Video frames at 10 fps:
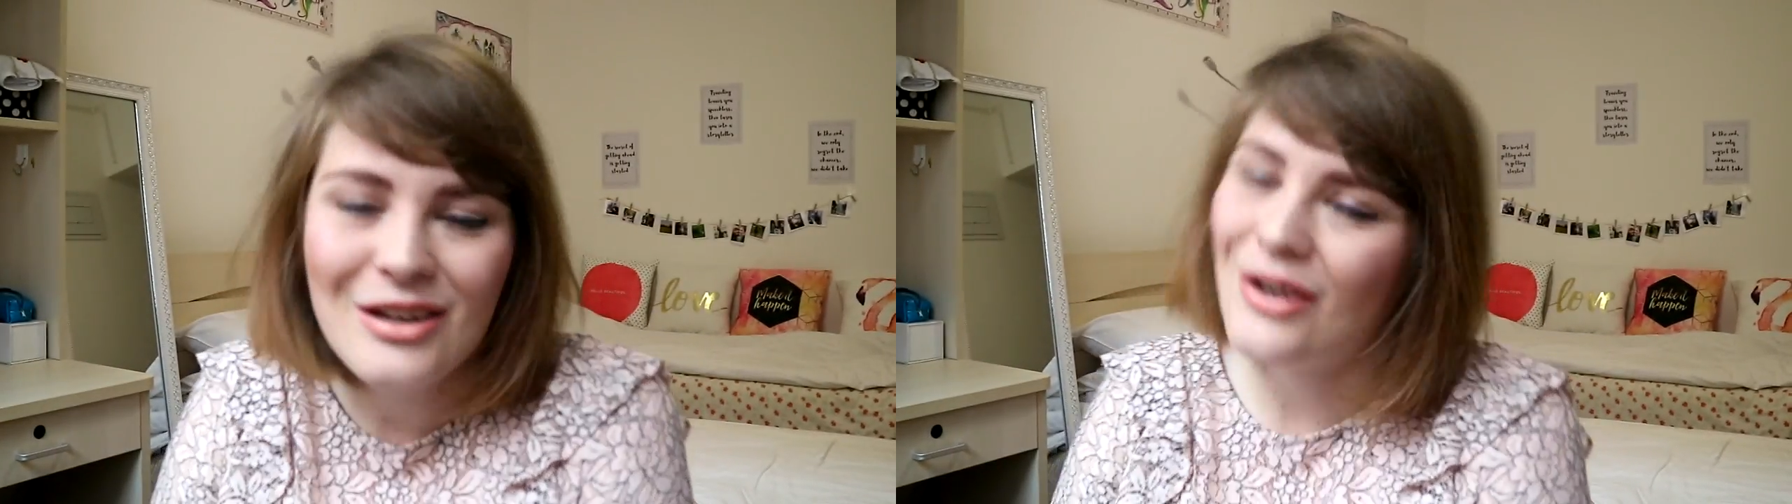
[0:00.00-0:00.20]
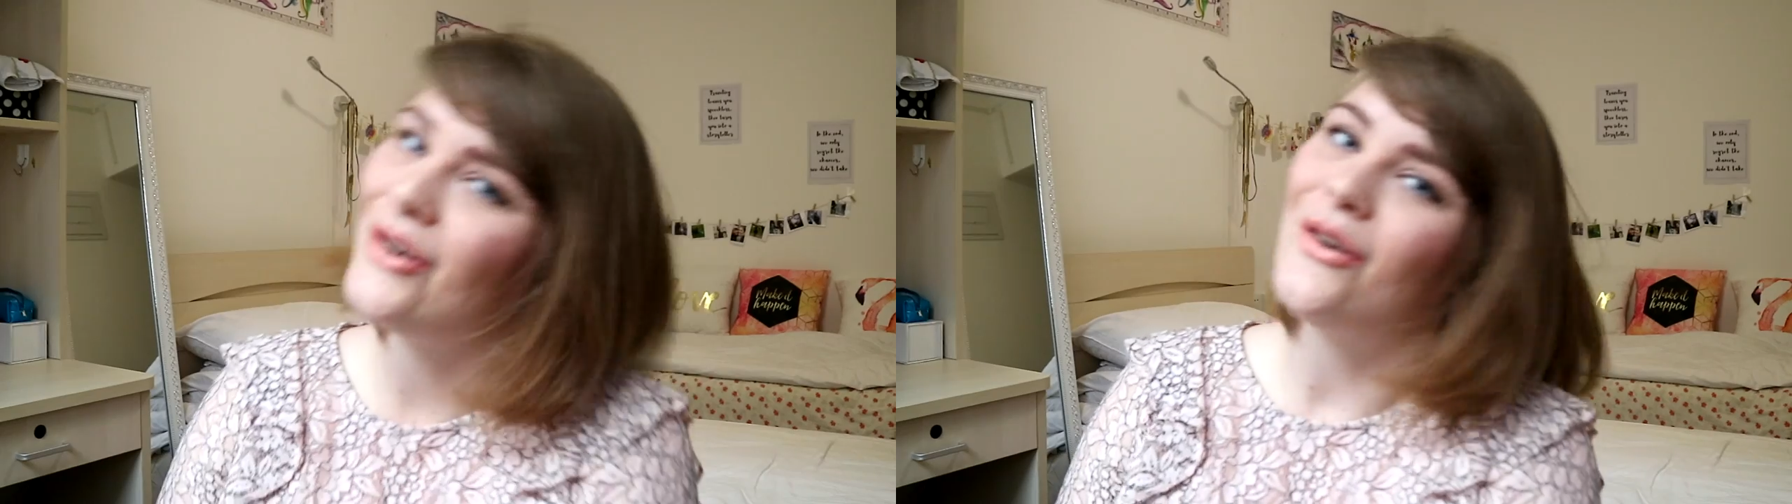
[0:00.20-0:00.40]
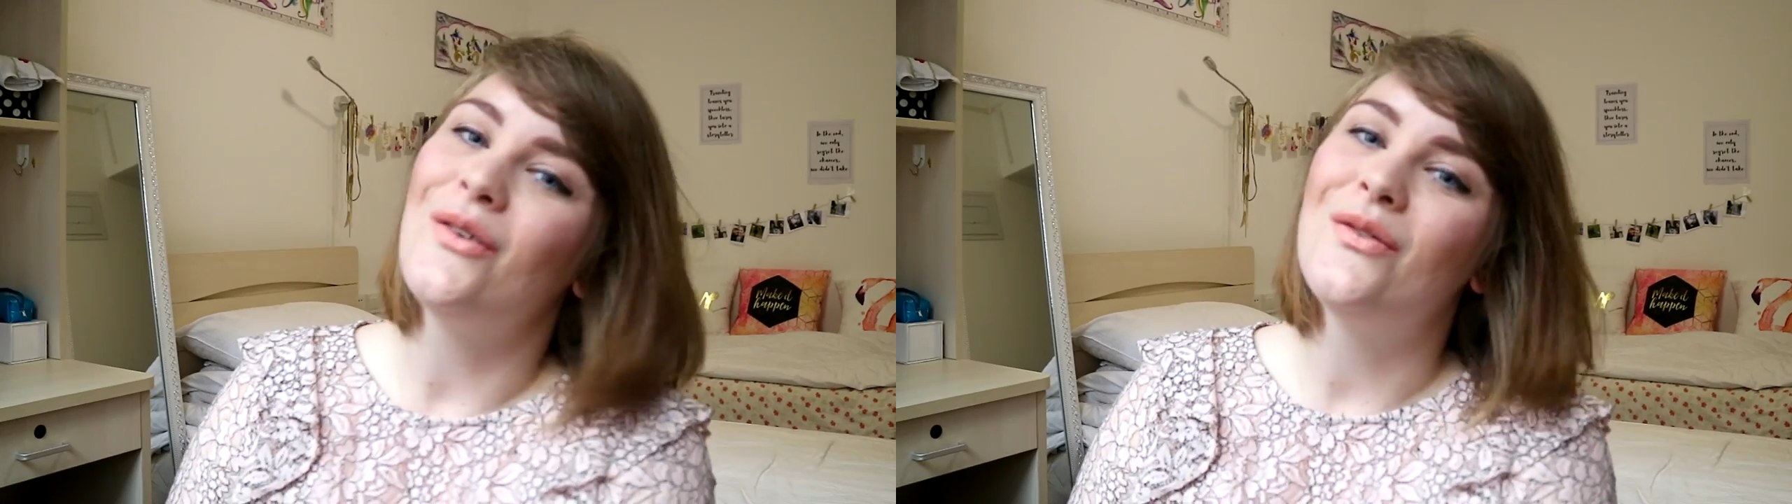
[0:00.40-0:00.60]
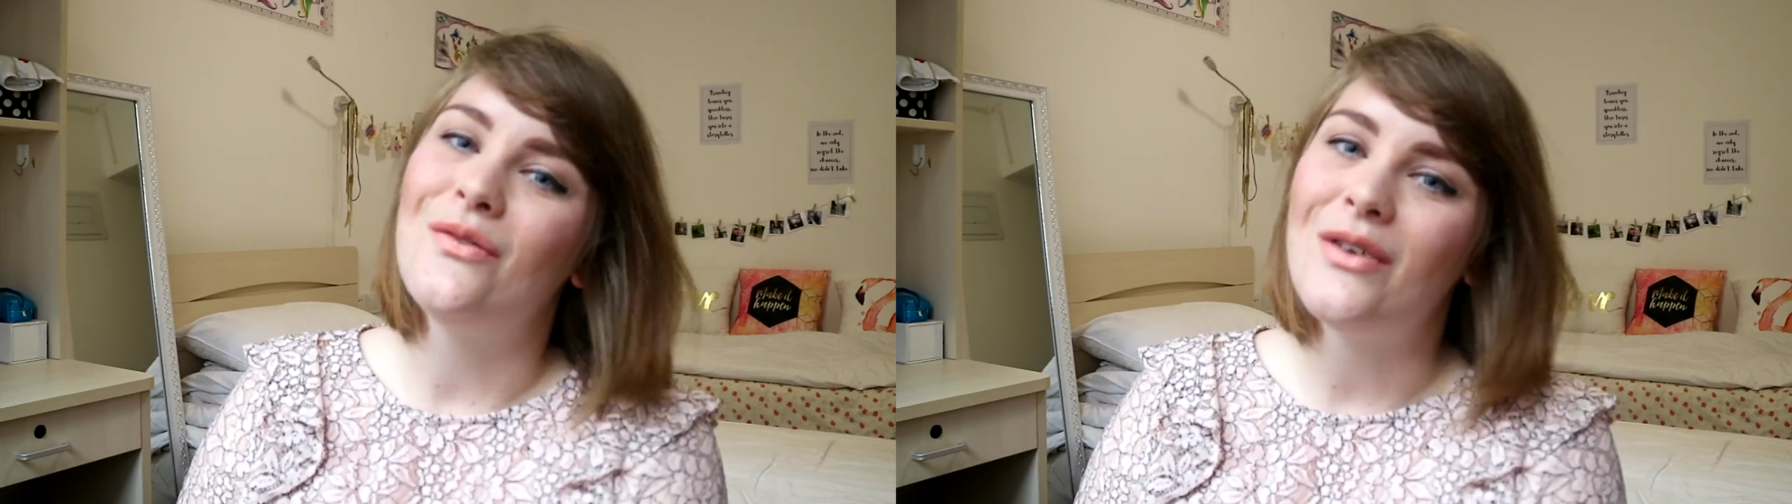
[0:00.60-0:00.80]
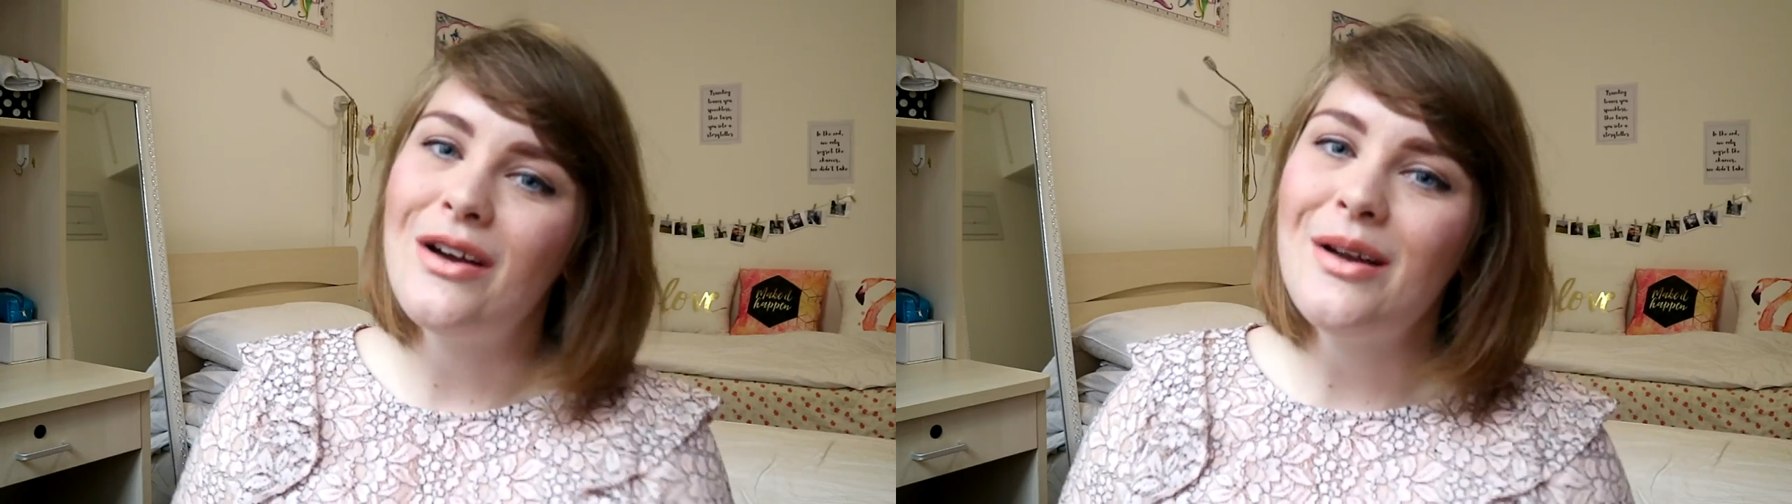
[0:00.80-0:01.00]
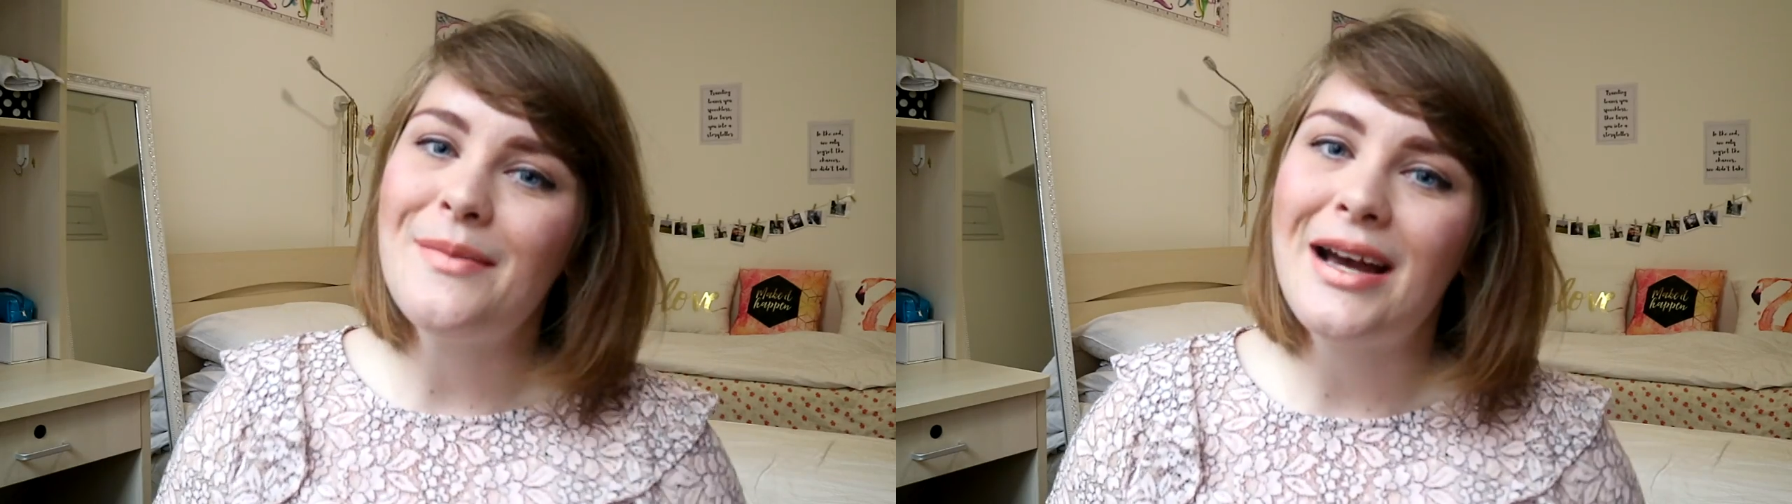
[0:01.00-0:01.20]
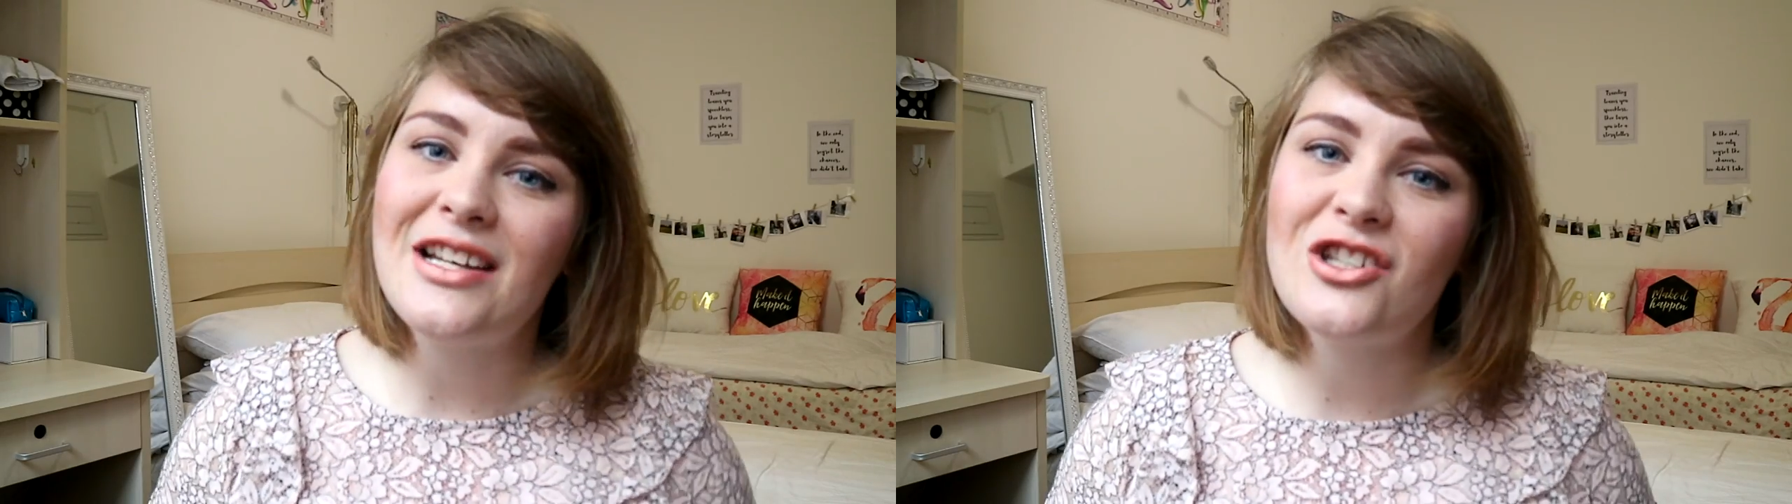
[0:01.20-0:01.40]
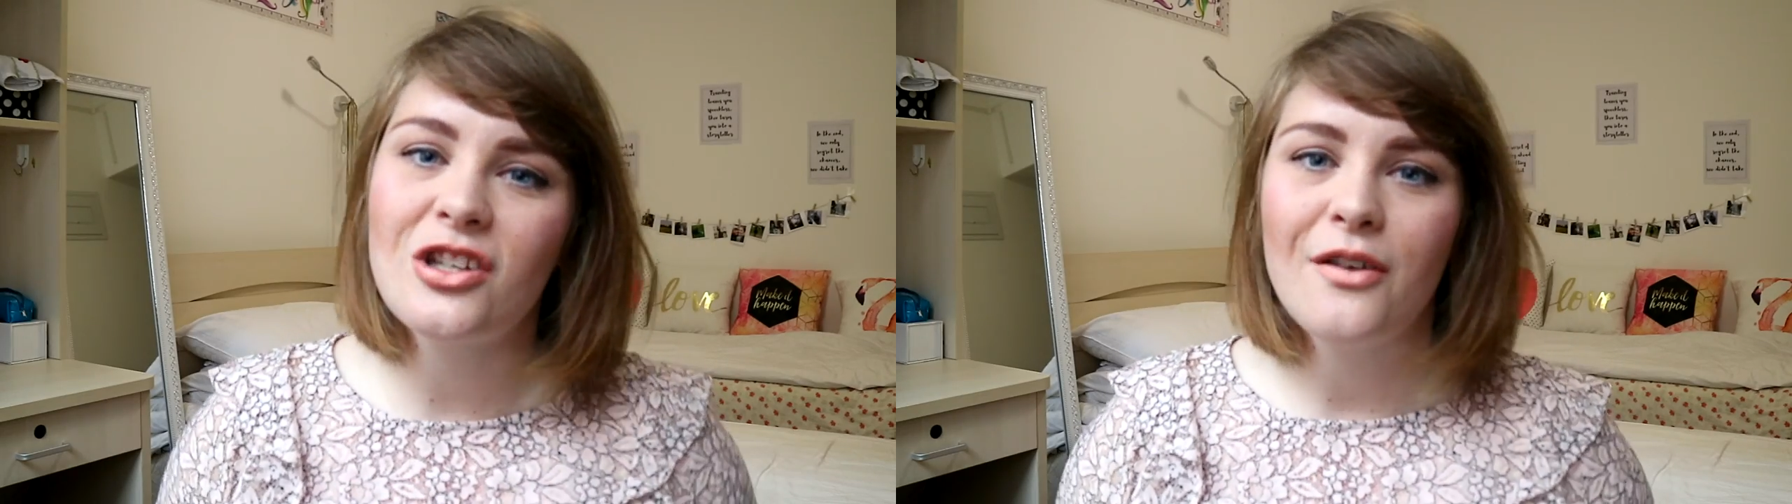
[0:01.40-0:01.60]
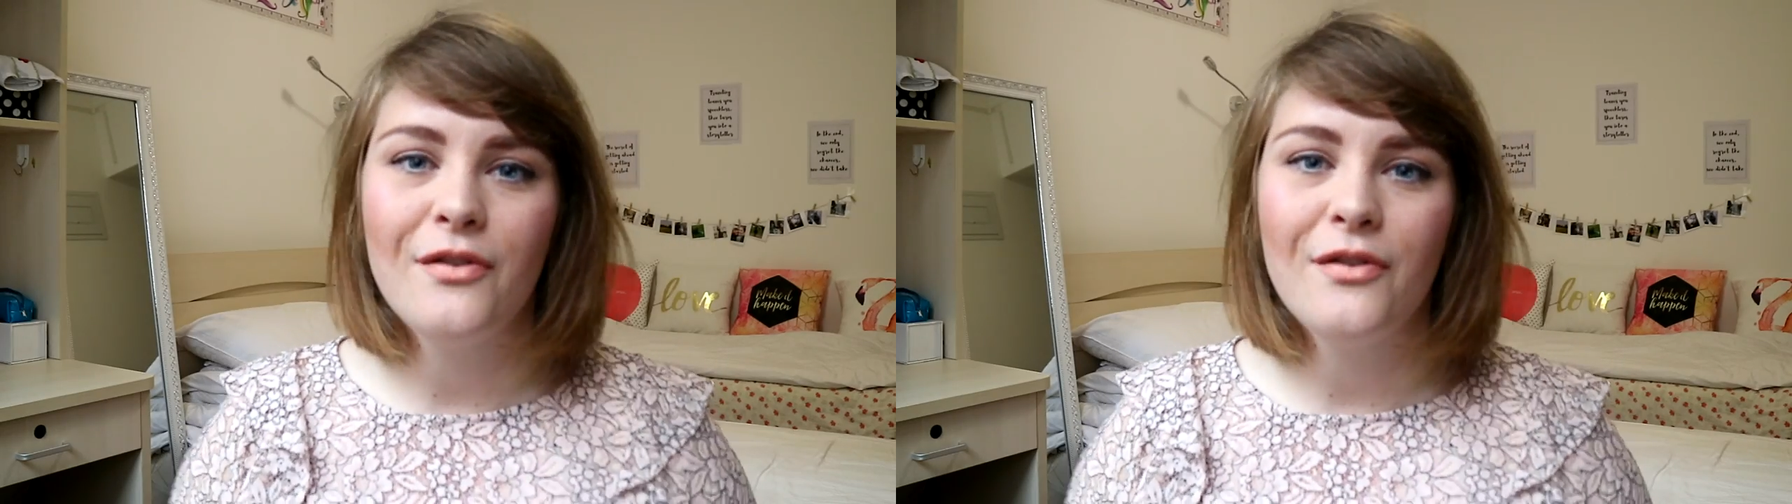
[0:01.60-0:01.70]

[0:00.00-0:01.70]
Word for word: you very much.